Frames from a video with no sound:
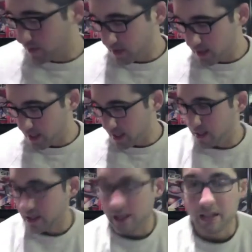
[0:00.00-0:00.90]
movie,
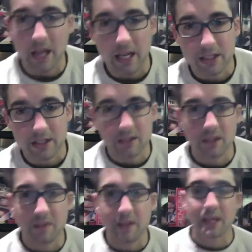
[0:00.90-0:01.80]
and I
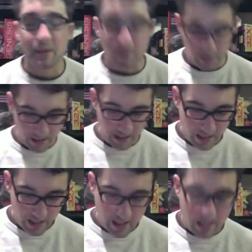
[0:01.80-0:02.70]
actually love that game a
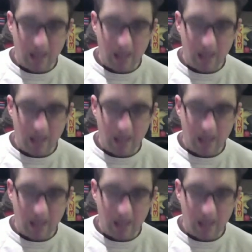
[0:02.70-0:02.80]
lot.